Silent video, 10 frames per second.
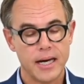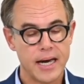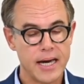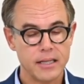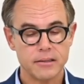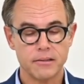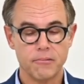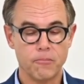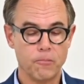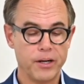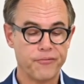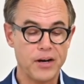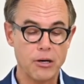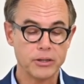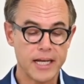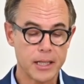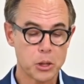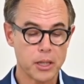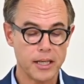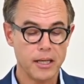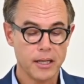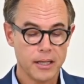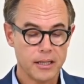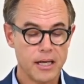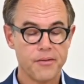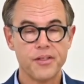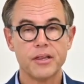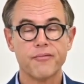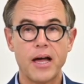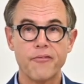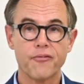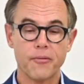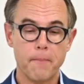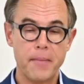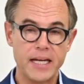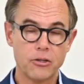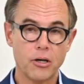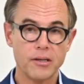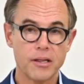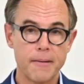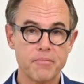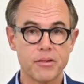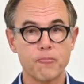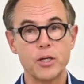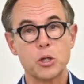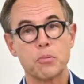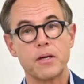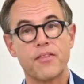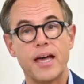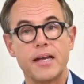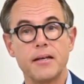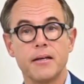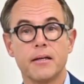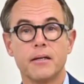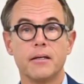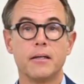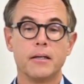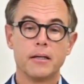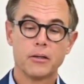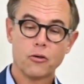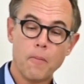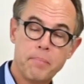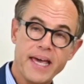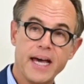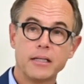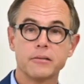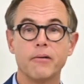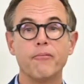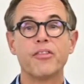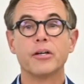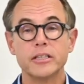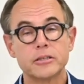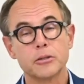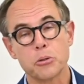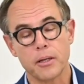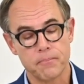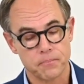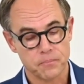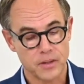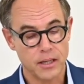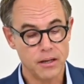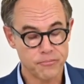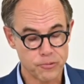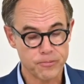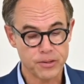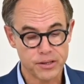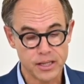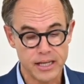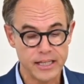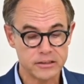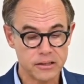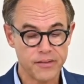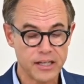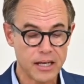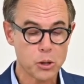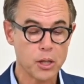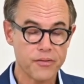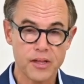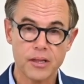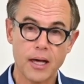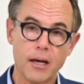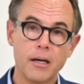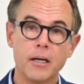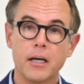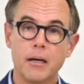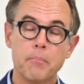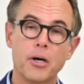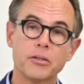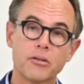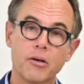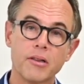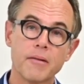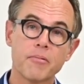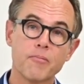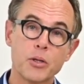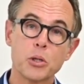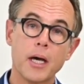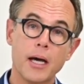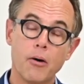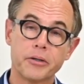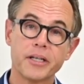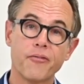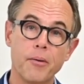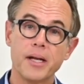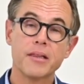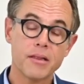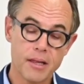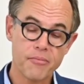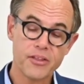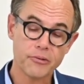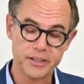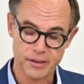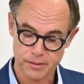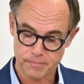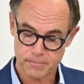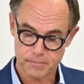And we found actually these 5 main concepts, which we then compared with the literature. And we will see later that actually these are important concepts which are already formalized in some theories.